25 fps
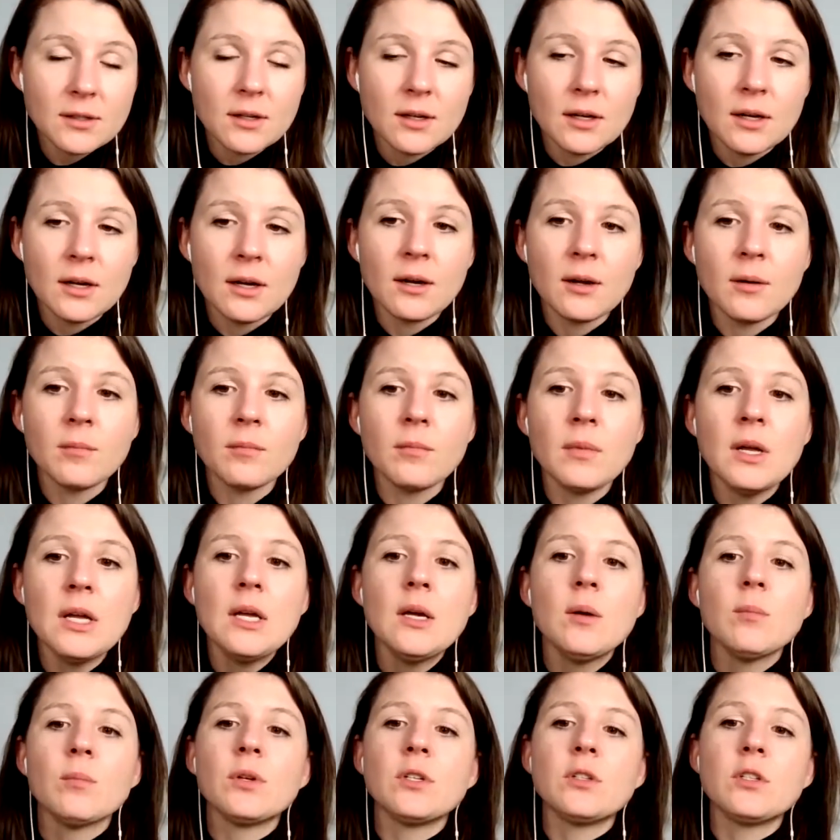
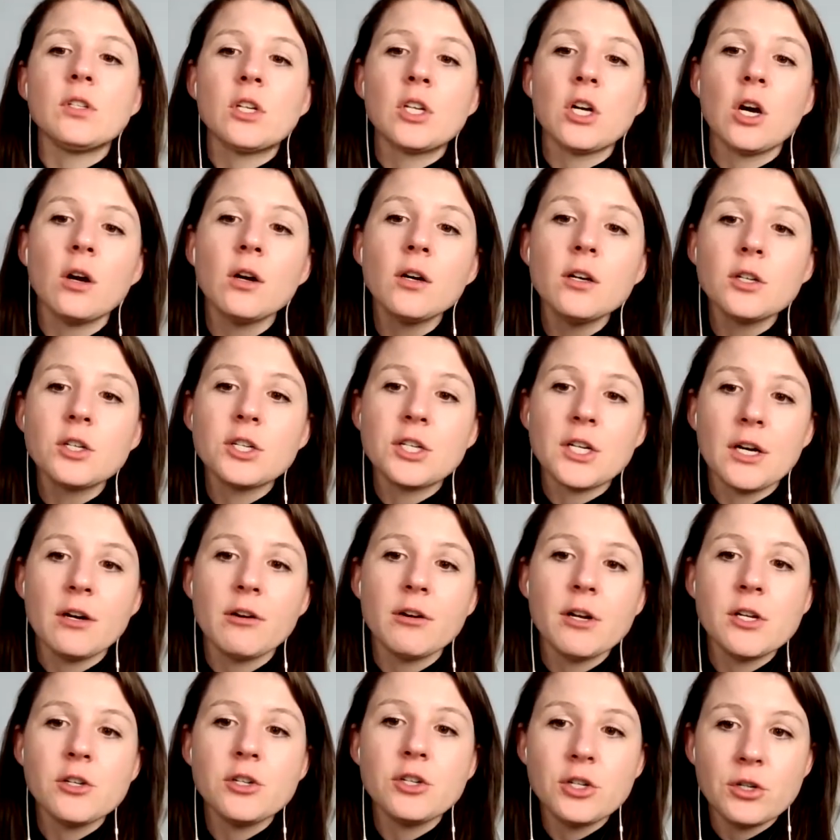but tart
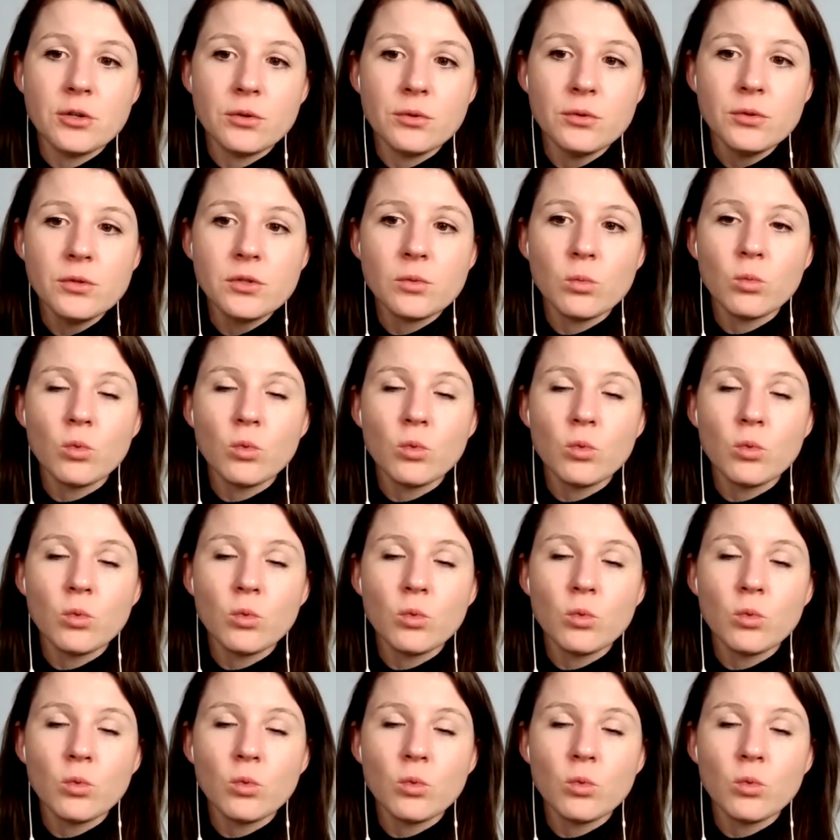cherry juice